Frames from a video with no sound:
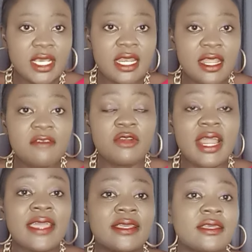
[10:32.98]
level.
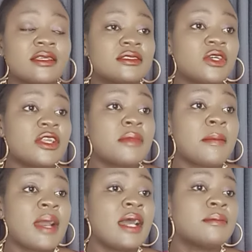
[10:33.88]
Like, sorry,
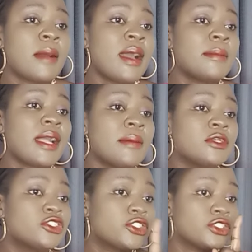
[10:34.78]
mama, I'm
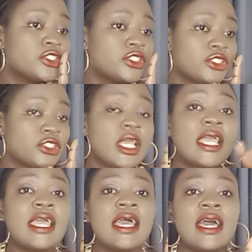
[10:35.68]
coming. Shh.
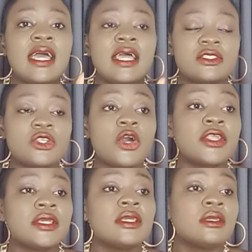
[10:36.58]

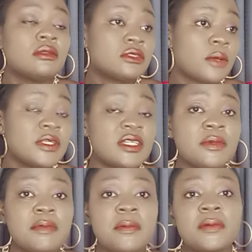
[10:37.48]
Sorry, stop
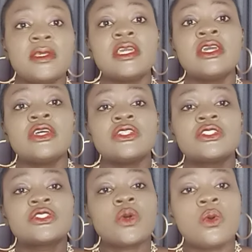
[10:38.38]
disturbing my baby.
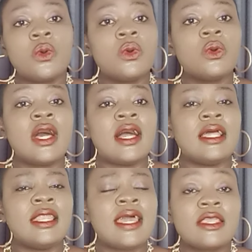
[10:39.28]
So,
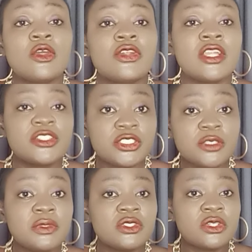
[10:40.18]
like, your
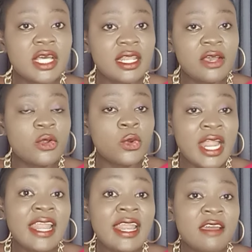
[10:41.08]
relationship is on
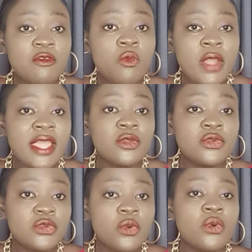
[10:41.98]
a level where you
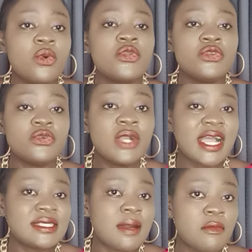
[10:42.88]
know you
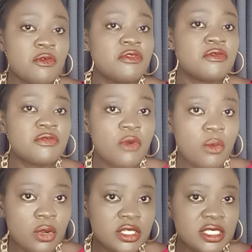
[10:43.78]
guys are moving
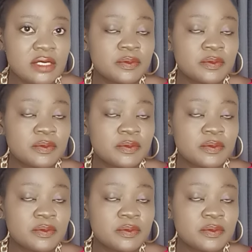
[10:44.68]
forward.